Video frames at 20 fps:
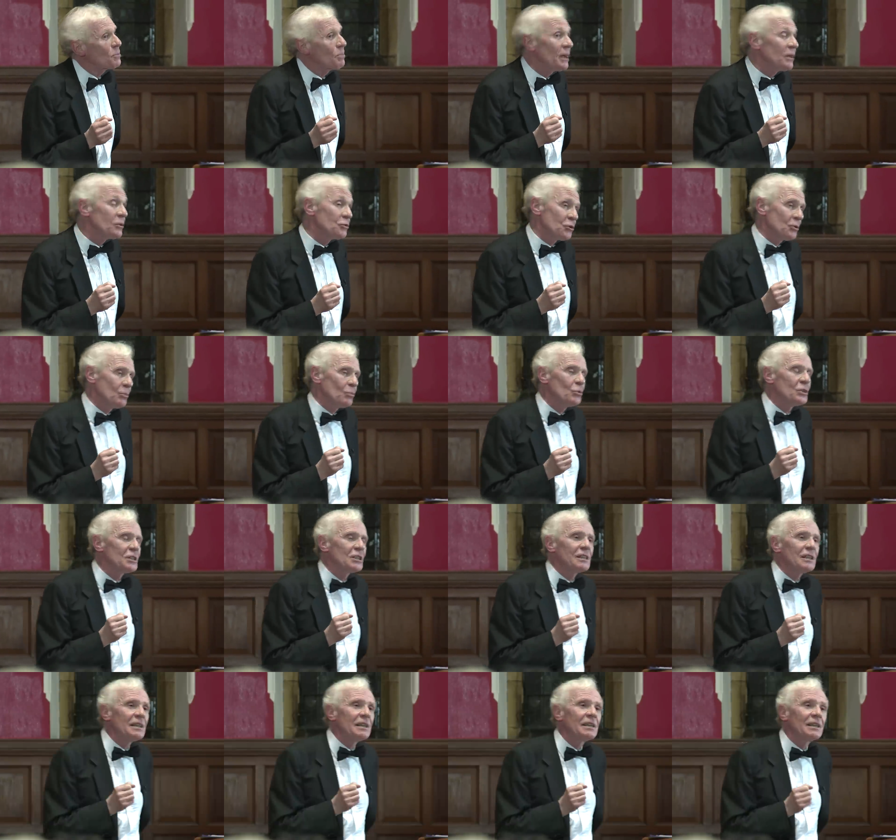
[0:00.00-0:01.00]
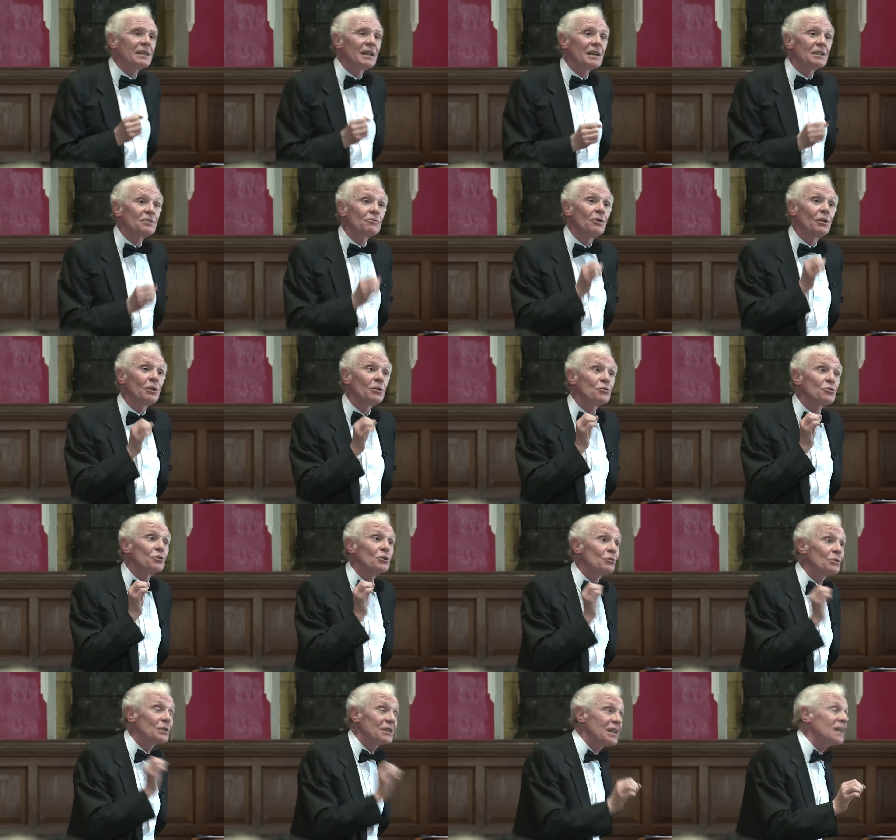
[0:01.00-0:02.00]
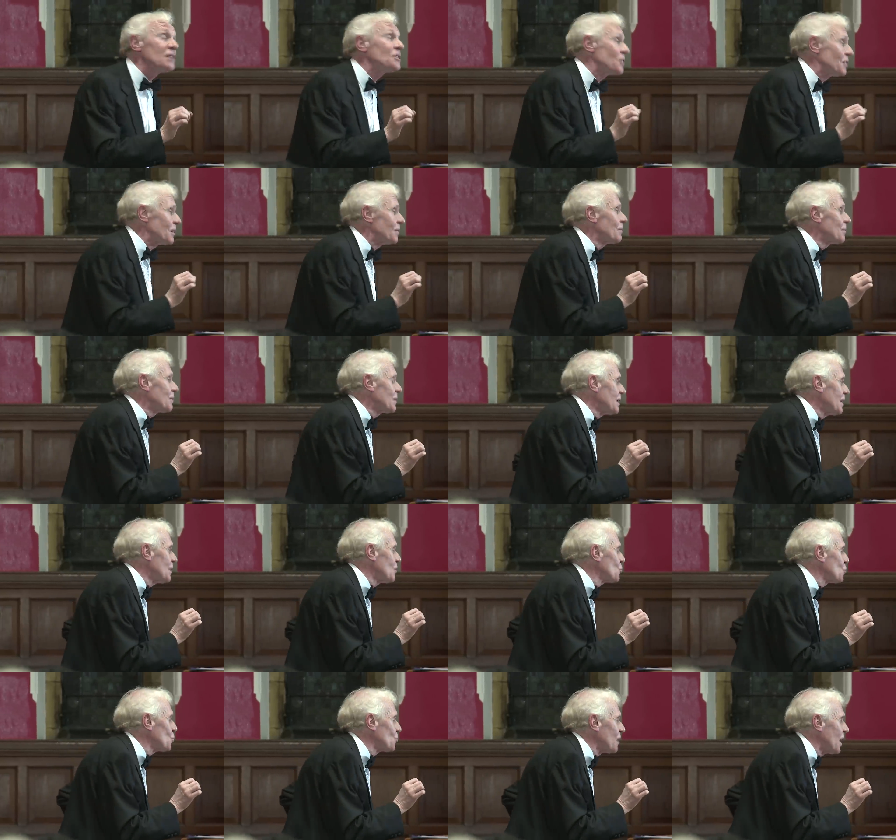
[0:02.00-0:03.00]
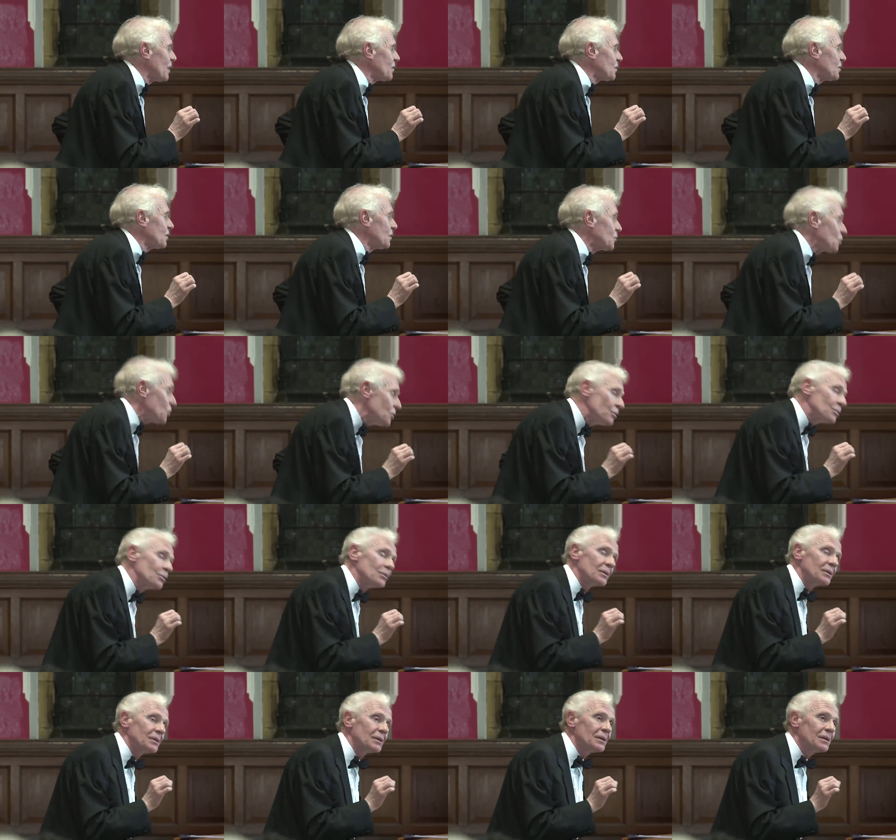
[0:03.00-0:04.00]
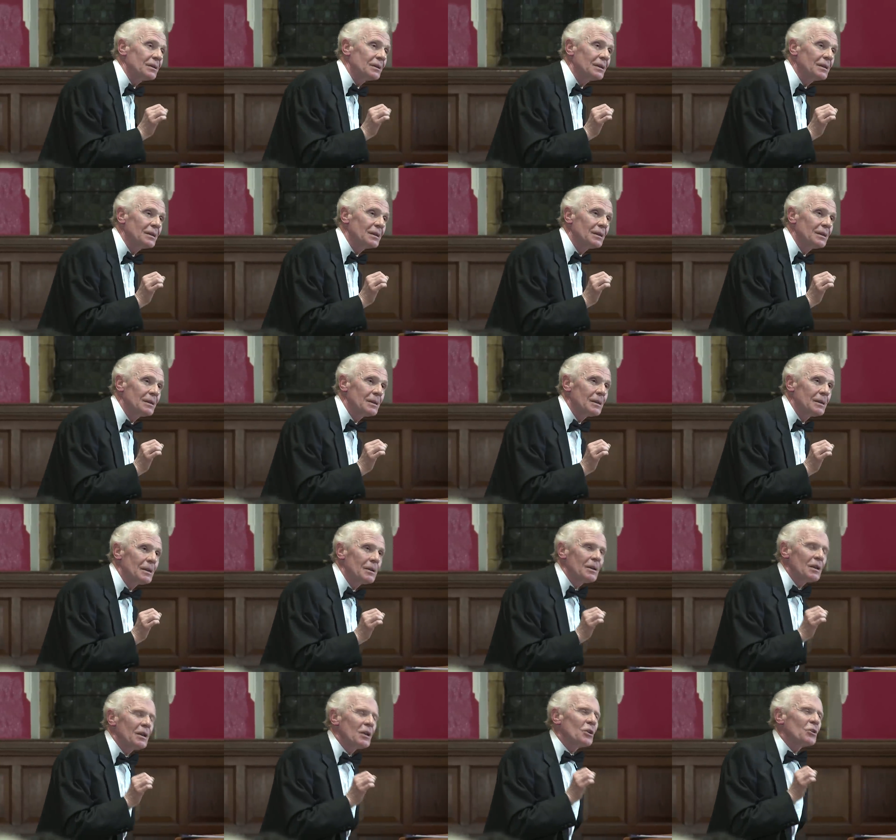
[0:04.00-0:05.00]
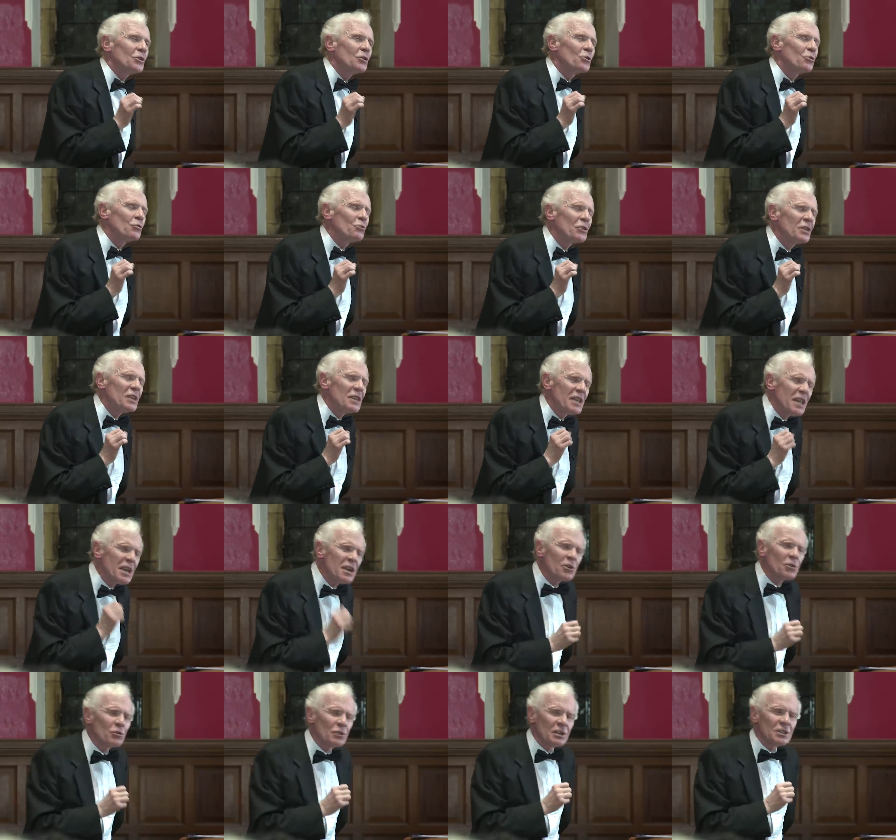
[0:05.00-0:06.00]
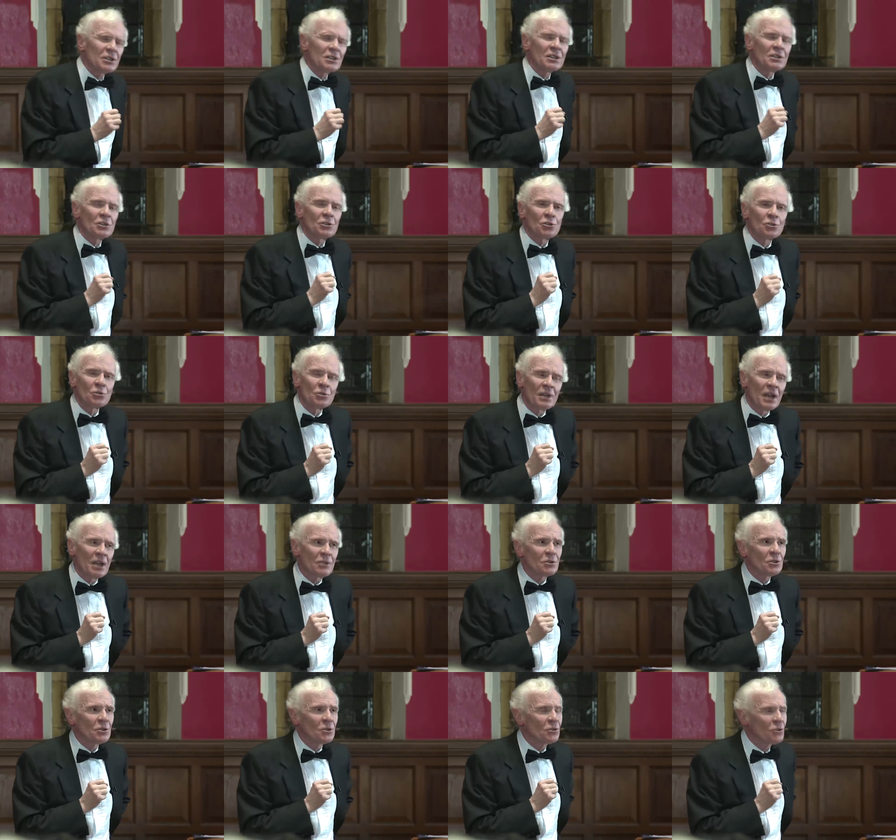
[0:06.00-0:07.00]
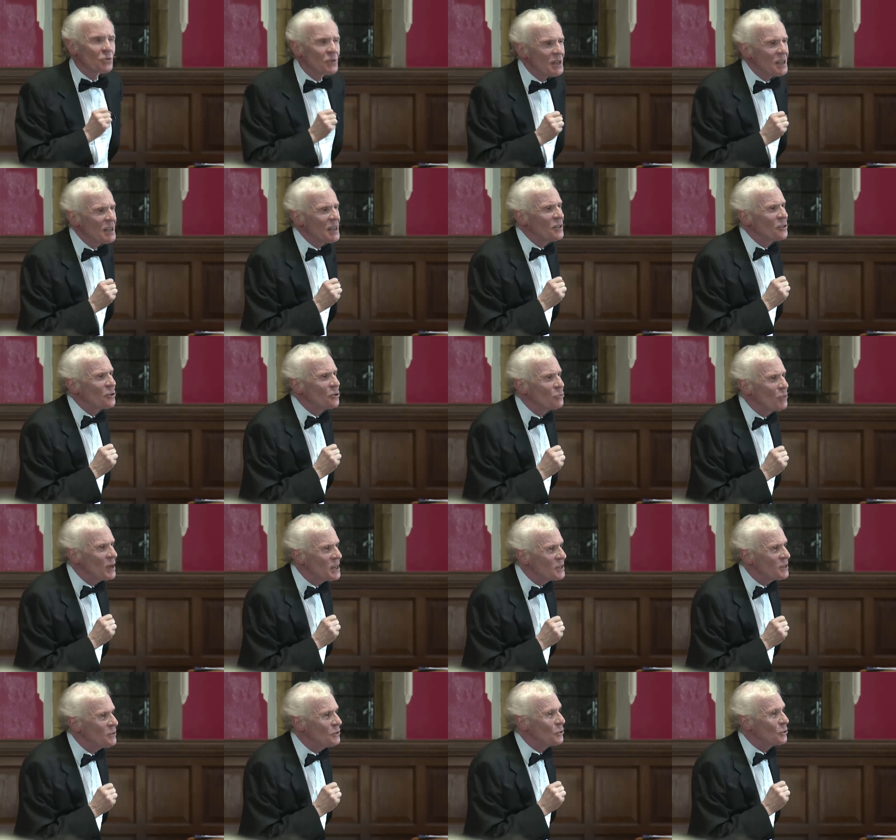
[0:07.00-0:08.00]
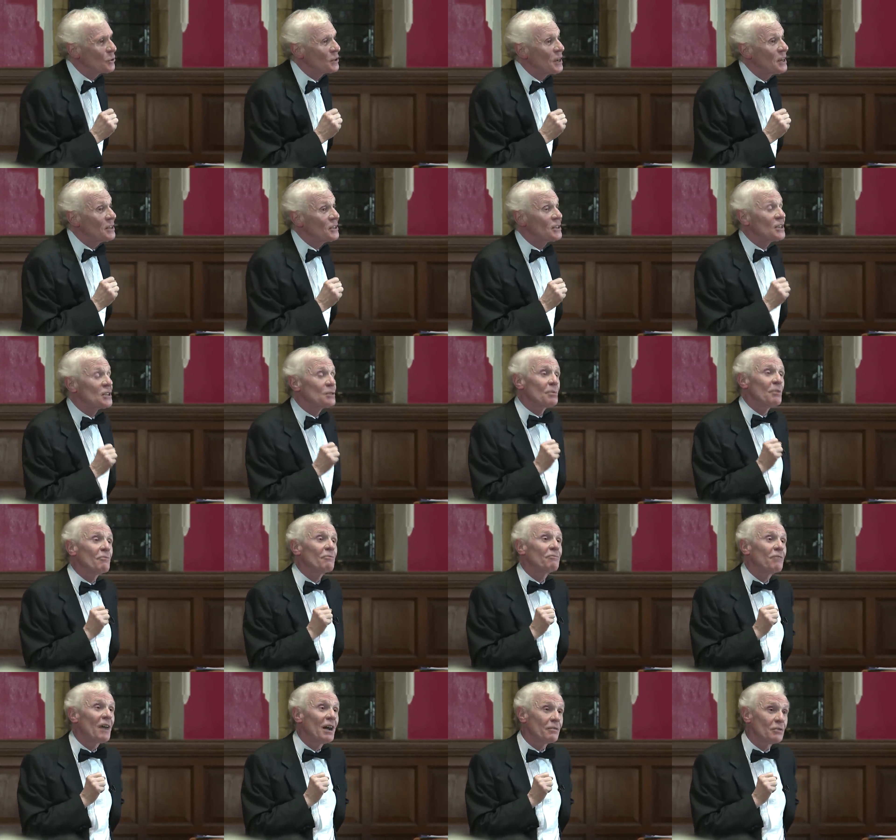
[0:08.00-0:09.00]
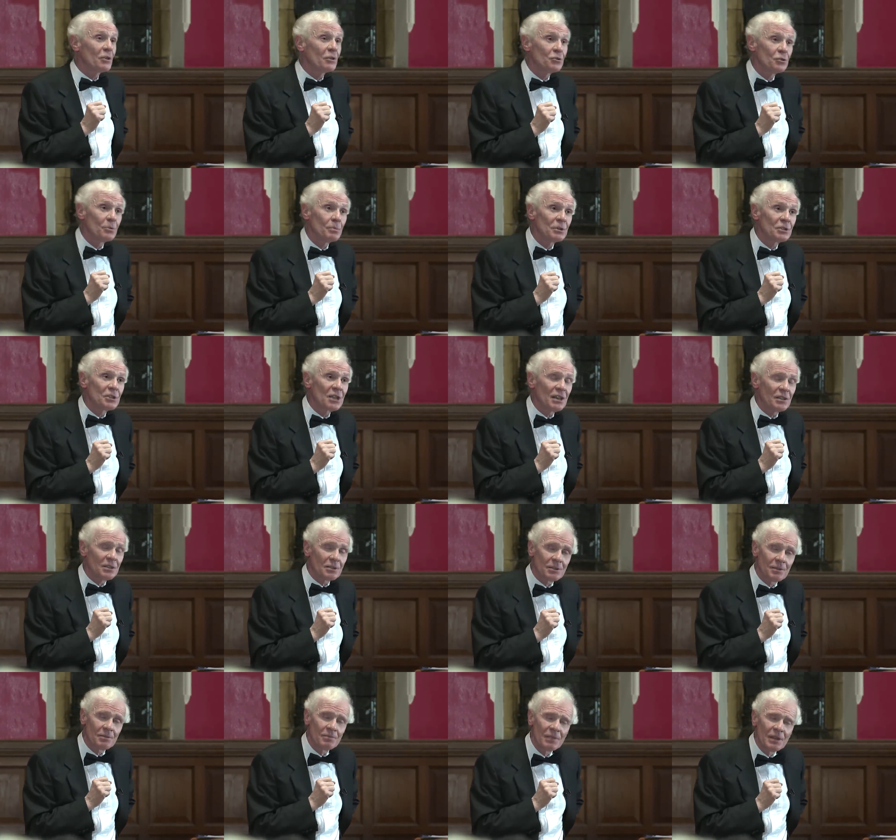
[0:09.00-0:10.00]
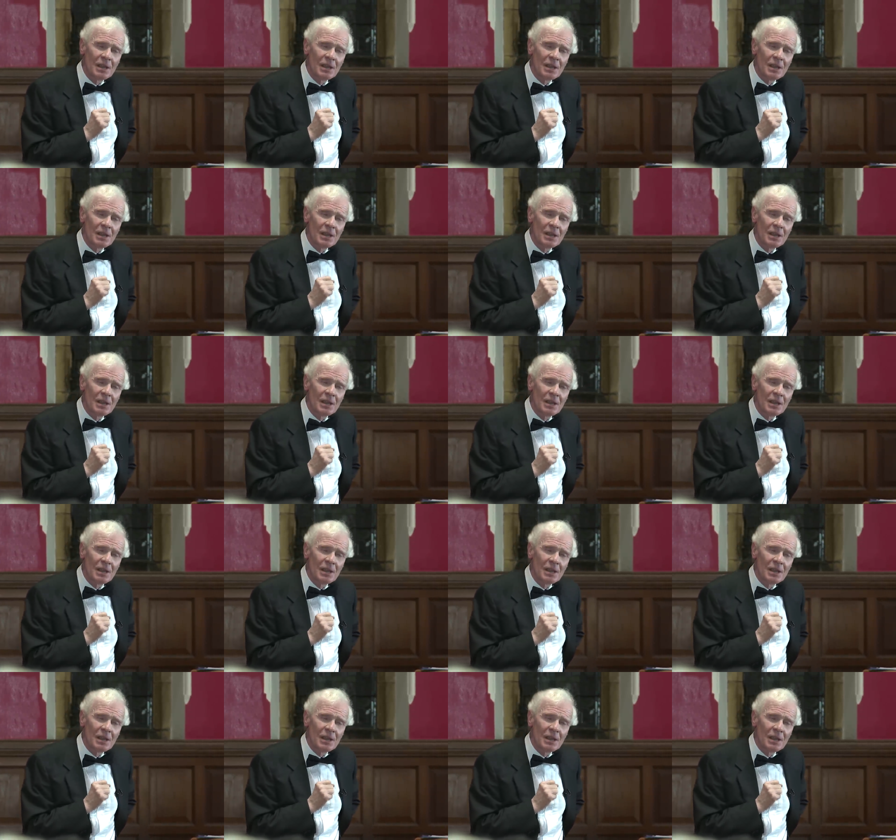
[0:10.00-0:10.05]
at Belgium, which legalized voluntary euthanasia in 2002, the increase since 2003 in the rate of euthanasia has been 500%.